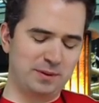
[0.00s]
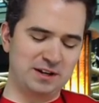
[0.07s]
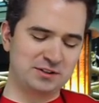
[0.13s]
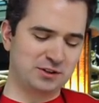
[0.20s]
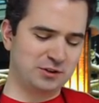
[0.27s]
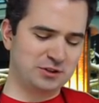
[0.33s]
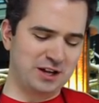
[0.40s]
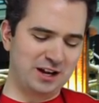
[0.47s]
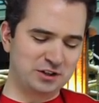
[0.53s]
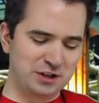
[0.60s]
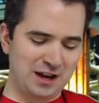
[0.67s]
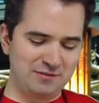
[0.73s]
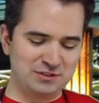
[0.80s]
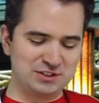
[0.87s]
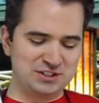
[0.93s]
buskers, I actually
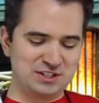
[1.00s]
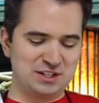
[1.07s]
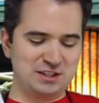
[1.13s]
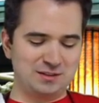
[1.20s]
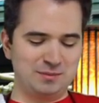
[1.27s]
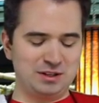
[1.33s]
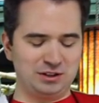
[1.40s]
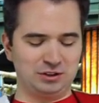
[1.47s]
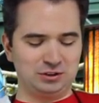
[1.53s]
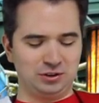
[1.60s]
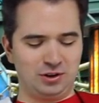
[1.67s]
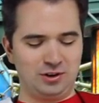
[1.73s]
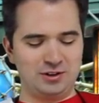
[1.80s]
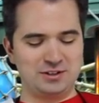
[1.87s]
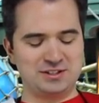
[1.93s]
haven't seen them in a
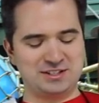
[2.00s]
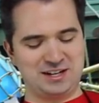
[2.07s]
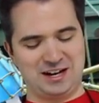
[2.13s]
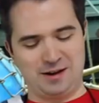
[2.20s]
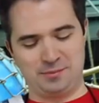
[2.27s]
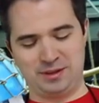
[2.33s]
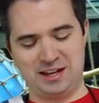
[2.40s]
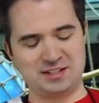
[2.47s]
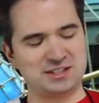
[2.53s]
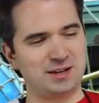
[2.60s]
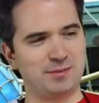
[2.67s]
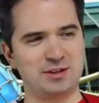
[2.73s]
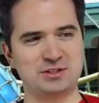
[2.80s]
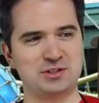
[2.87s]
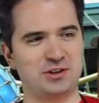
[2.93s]
long time. Last
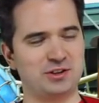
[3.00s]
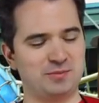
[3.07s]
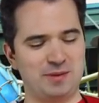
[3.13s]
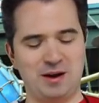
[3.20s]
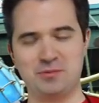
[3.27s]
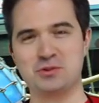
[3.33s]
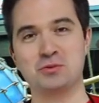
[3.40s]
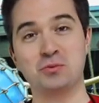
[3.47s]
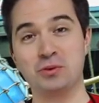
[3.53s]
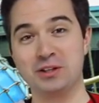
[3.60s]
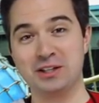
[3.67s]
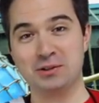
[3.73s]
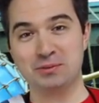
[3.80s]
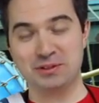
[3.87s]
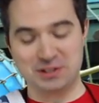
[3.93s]
time I saw them, I was
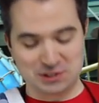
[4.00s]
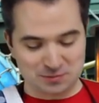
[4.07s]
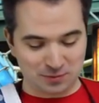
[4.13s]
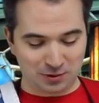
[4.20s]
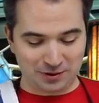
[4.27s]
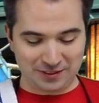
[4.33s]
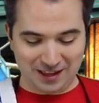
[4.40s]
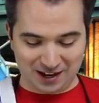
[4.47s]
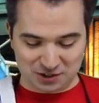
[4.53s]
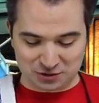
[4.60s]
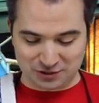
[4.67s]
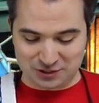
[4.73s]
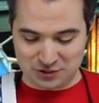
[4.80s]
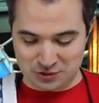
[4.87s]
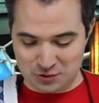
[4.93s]
really, really small, and they
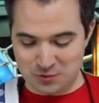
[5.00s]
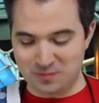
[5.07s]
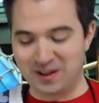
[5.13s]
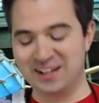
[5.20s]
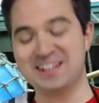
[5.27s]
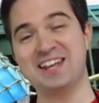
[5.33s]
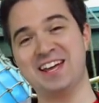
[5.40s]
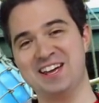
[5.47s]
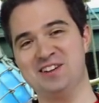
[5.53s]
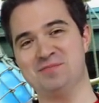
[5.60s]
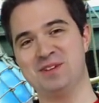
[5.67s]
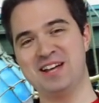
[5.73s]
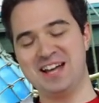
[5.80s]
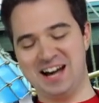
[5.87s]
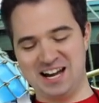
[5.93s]
actually knew my
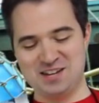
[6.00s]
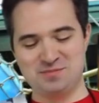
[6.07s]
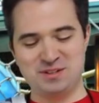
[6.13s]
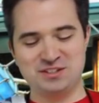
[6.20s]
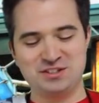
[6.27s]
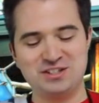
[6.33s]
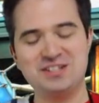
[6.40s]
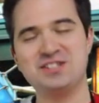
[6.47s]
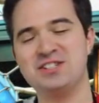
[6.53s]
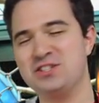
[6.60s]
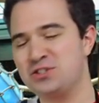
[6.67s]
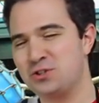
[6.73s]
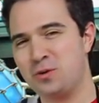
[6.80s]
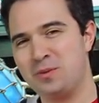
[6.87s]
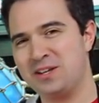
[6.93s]
name. I had been to Disney
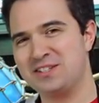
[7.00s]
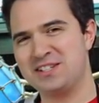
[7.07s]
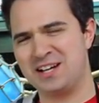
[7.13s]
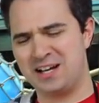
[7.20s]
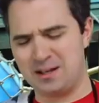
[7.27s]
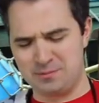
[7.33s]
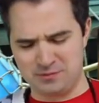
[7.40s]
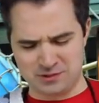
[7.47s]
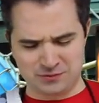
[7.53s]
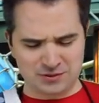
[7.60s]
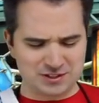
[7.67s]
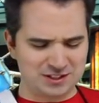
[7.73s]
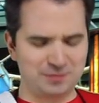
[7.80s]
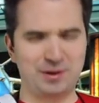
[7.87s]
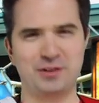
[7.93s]
so many times,
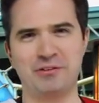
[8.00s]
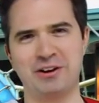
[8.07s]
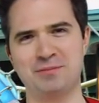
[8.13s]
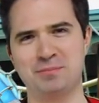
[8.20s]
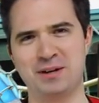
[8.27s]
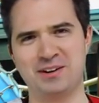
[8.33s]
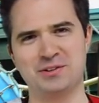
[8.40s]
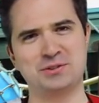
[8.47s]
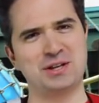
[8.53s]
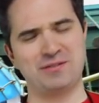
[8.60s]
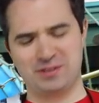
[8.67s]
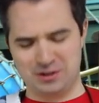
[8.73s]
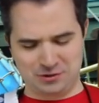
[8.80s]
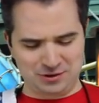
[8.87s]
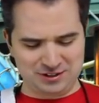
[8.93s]
visiting my grandparents,
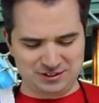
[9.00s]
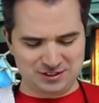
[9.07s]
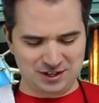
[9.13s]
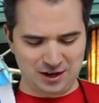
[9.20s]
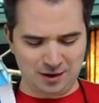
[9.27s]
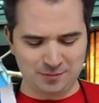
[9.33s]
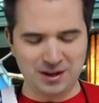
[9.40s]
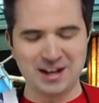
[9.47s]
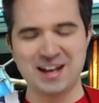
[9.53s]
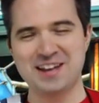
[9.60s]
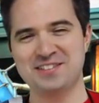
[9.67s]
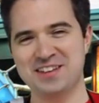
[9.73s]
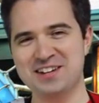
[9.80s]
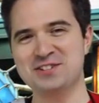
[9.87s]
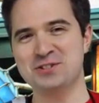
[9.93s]
having a great time.
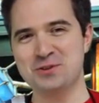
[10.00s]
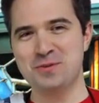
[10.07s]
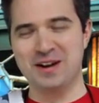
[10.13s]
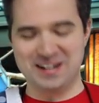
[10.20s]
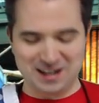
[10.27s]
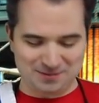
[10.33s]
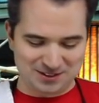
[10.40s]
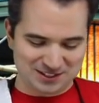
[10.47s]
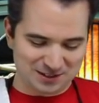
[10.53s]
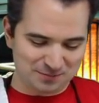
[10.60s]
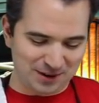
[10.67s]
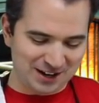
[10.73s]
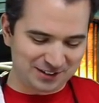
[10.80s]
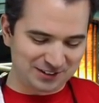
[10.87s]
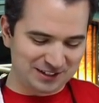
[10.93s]
They knew my name. They said,
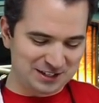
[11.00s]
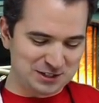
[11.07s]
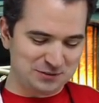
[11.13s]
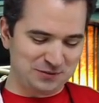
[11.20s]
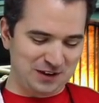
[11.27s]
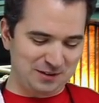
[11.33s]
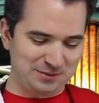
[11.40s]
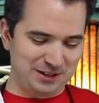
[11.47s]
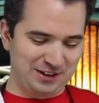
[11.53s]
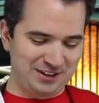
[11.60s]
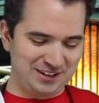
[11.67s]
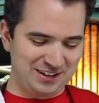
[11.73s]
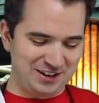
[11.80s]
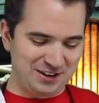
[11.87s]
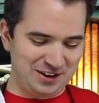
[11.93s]
Michael and his family are
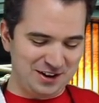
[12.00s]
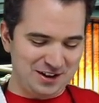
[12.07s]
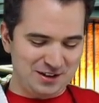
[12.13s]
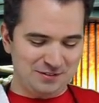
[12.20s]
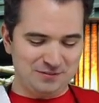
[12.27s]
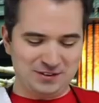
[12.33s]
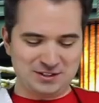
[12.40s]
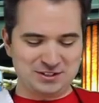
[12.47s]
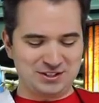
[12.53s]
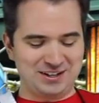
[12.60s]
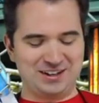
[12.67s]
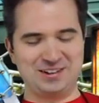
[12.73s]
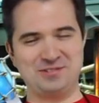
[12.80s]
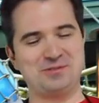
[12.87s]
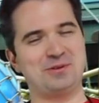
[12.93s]
here. This
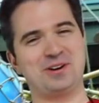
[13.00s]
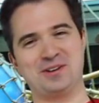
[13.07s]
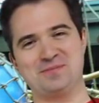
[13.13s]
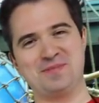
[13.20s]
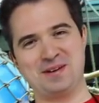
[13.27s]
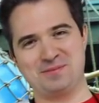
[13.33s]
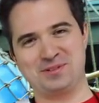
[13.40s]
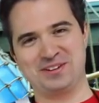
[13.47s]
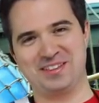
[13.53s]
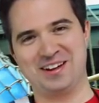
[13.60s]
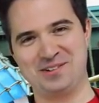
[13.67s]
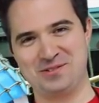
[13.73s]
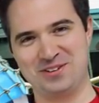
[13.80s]
visiting, what a memory that